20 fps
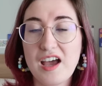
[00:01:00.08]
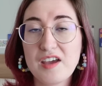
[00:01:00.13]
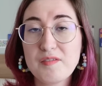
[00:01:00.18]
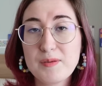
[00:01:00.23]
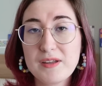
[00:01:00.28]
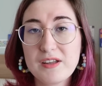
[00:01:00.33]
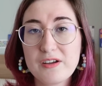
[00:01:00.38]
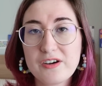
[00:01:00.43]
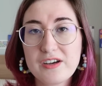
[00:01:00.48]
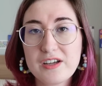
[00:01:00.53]
I've
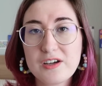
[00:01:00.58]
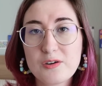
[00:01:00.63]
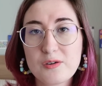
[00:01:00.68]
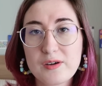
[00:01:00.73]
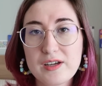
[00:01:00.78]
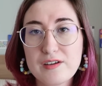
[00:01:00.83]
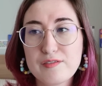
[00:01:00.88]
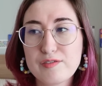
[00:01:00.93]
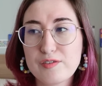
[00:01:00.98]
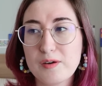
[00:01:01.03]
been learning
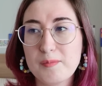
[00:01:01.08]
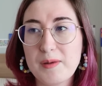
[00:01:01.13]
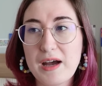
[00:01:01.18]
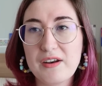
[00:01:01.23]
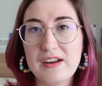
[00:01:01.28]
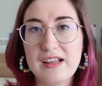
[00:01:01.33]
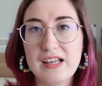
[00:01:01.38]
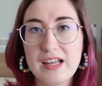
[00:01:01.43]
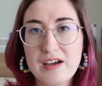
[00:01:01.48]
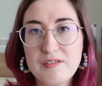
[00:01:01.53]
Korean for
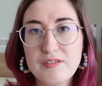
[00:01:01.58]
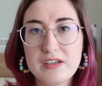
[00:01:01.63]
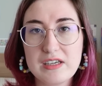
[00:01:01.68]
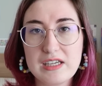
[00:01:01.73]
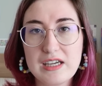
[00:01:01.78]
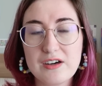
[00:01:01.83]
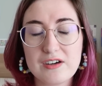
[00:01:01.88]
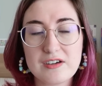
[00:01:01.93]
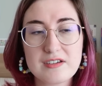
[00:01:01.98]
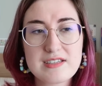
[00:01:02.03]
about 11
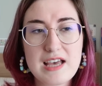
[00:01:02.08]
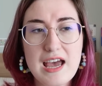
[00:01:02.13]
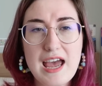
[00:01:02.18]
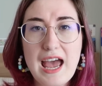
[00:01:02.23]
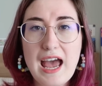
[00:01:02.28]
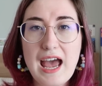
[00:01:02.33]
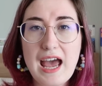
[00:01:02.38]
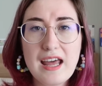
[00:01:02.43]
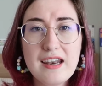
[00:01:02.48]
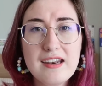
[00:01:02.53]
years,
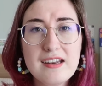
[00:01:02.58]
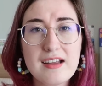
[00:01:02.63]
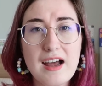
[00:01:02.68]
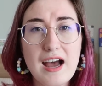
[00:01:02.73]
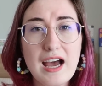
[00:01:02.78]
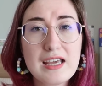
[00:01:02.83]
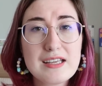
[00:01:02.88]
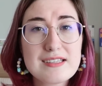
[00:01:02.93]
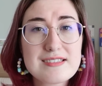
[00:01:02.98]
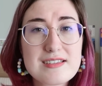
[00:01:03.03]
and
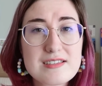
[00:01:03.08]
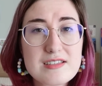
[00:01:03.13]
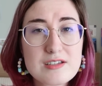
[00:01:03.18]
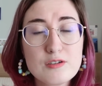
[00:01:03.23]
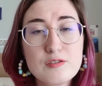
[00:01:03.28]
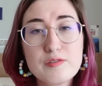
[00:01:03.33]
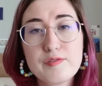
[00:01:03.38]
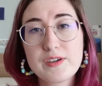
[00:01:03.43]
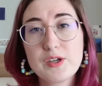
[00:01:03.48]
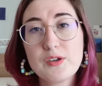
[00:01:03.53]
I
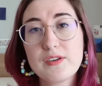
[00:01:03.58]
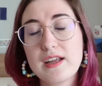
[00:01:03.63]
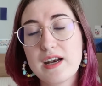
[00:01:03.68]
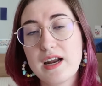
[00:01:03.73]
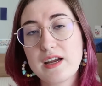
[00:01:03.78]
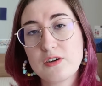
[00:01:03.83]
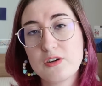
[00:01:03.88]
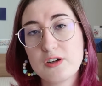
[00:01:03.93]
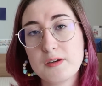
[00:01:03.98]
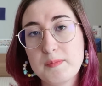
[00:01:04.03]
still feel that
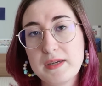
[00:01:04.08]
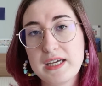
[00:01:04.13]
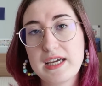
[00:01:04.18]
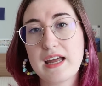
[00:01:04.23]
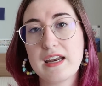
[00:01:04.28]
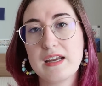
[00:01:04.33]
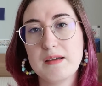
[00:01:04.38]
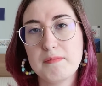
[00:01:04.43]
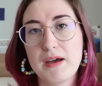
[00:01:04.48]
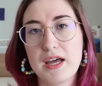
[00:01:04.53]
I could be
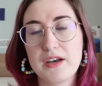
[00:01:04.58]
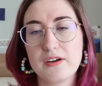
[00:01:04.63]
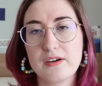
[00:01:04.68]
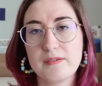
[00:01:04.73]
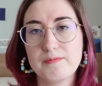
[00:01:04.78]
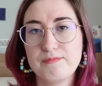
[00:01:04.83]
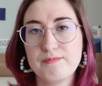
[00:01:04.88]
getting better.